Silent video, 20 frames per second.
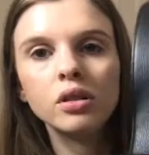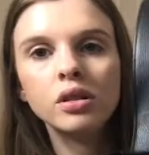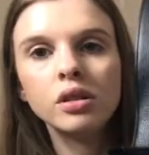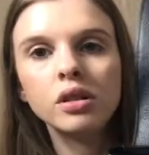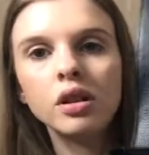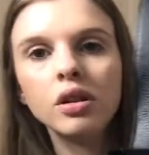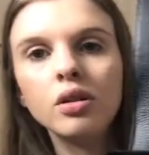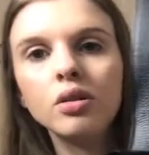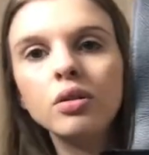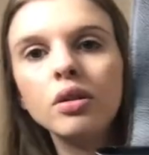
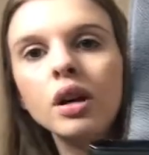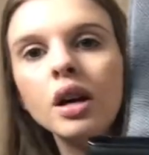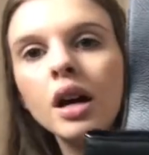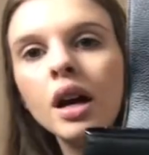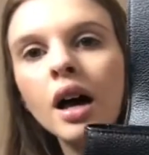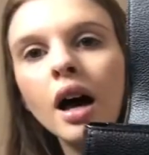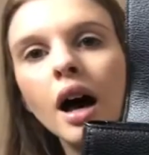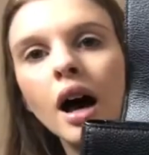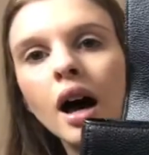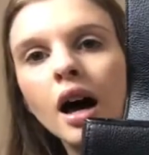So
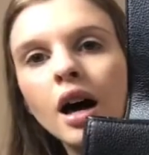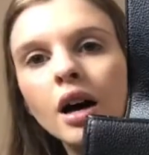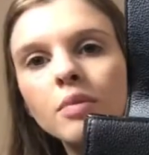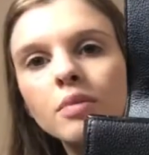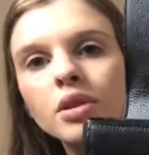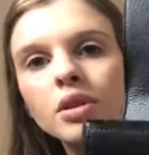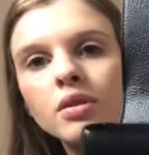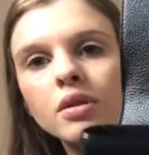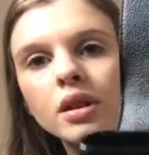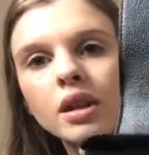
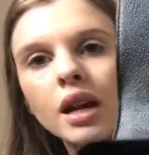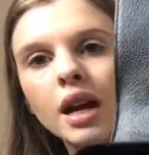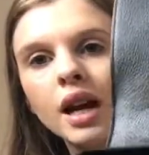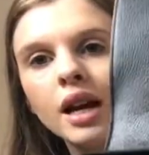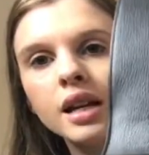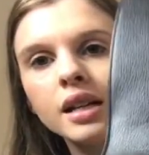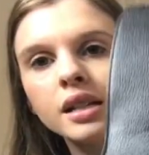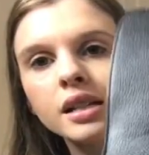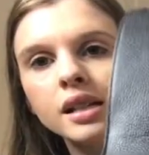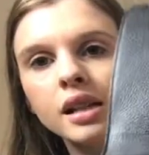you can
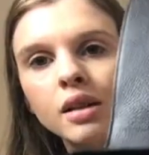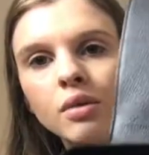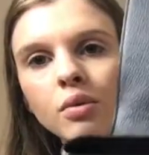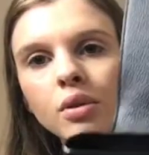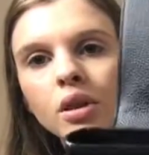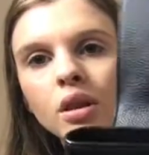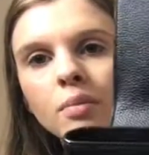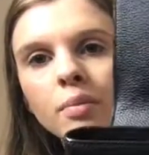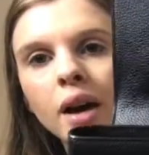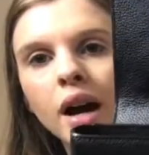kind of see where
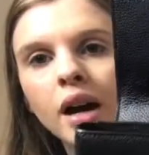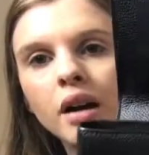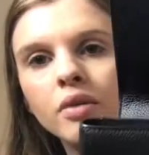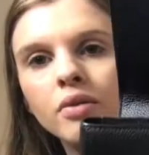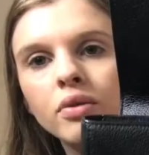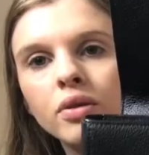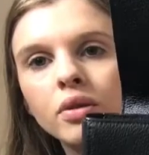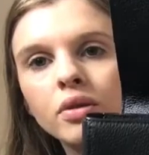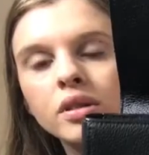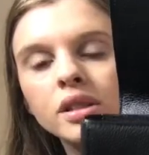the bag
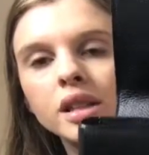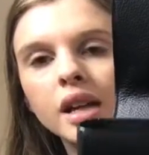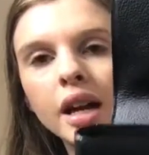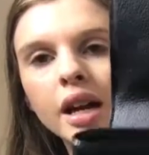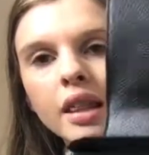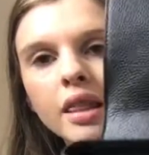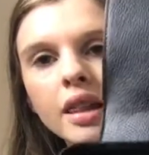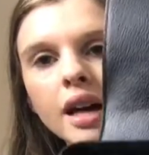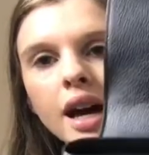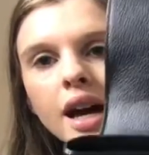folds
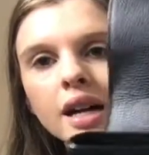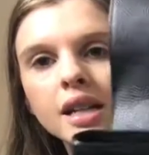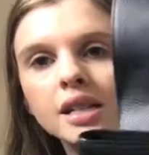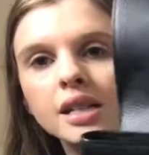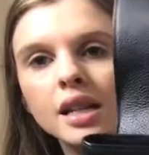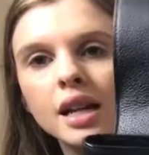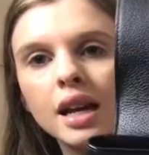like that,